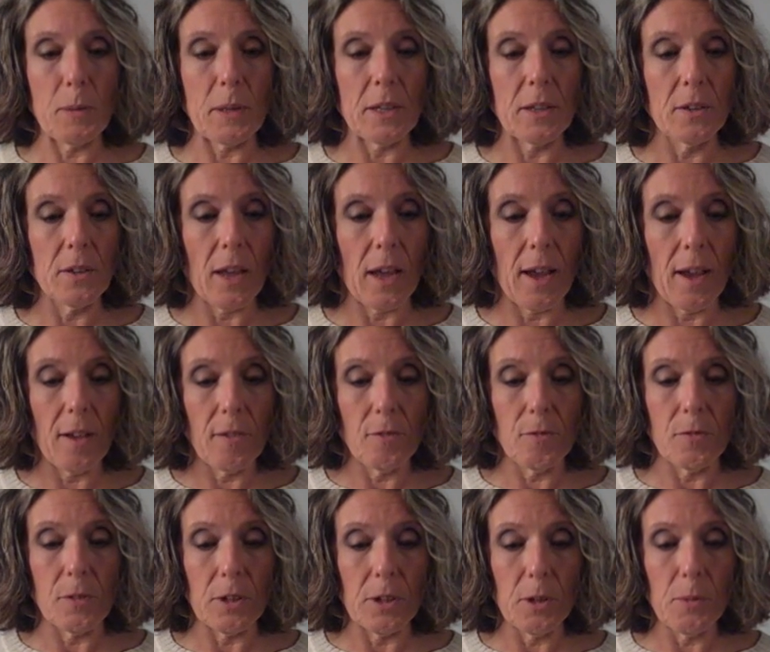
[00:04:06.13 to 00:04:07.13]
begin to
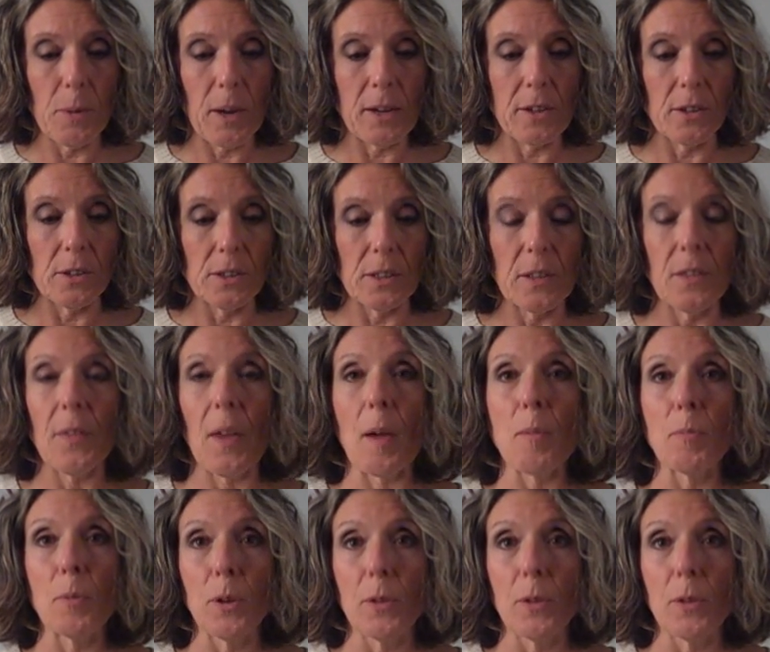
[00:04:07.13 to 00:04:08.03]
have very regularly that